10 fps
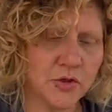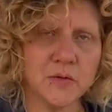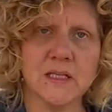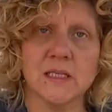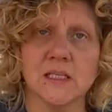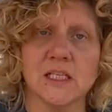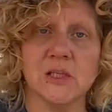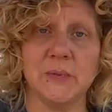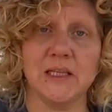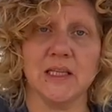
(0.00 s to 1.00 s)
this to
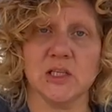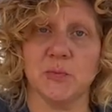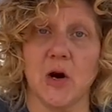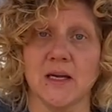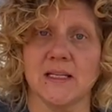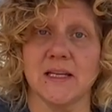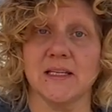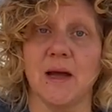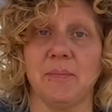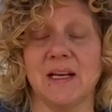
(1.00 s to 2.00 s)
speed this process
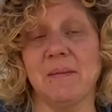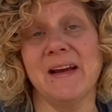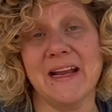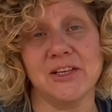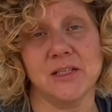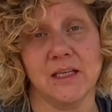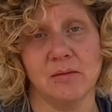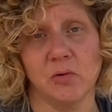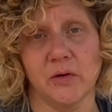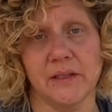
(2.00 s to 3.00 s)
up, and I might actually get a
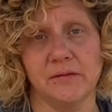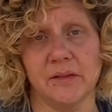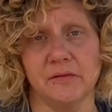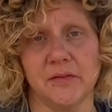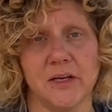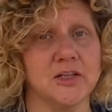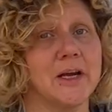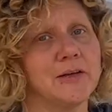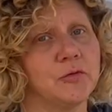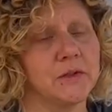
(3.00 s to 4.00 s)
more even finish.
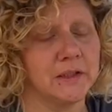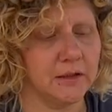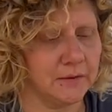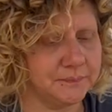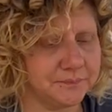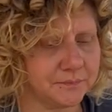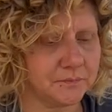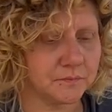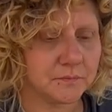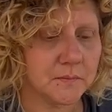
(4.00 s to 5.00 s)
I don't really know.
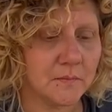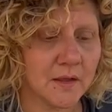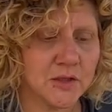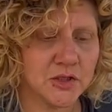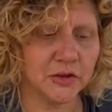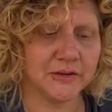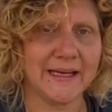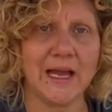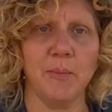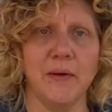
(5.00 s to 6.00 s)
It would certainly
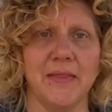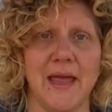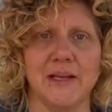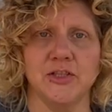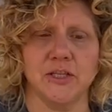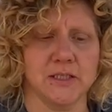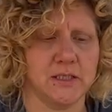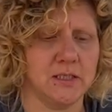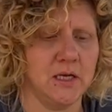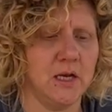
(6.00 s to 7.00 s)
help on the edges,
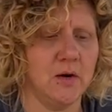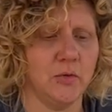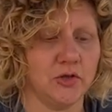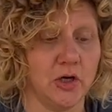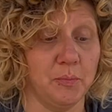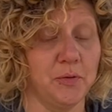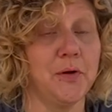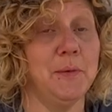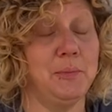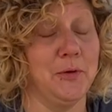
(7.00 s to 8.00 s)
which are
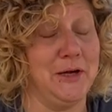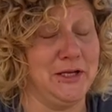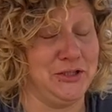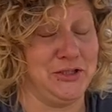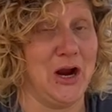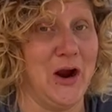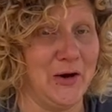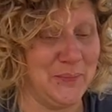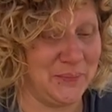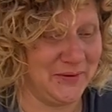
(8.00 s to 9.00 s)
pretty
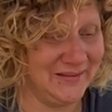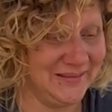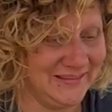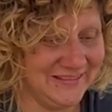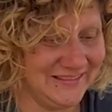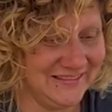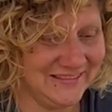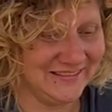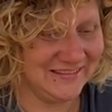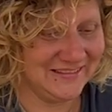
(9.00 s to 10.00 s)
sharp. Maybe
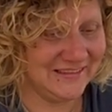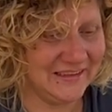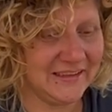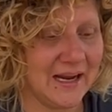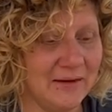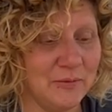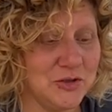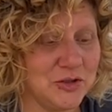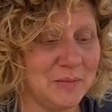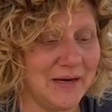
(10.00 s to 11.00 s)
gloves? Yeah, would
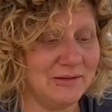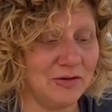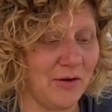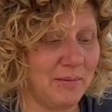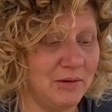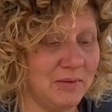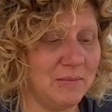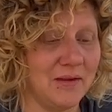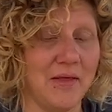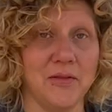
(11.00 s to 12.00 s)
you mind grabbing me
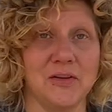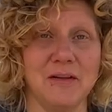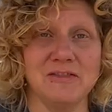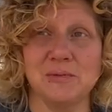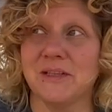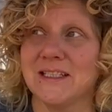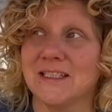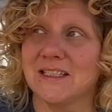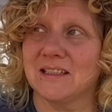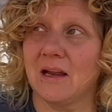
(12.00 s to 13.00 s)
my leather gloves, please?
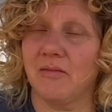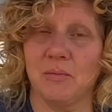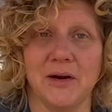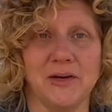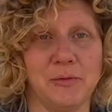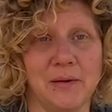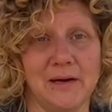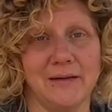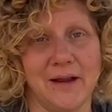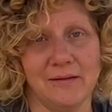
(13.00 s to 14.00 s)
I have a brand new
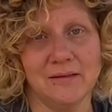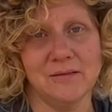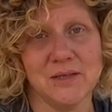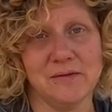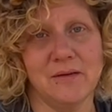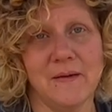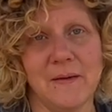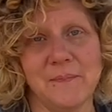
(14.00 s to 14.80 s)
pair now. Will do.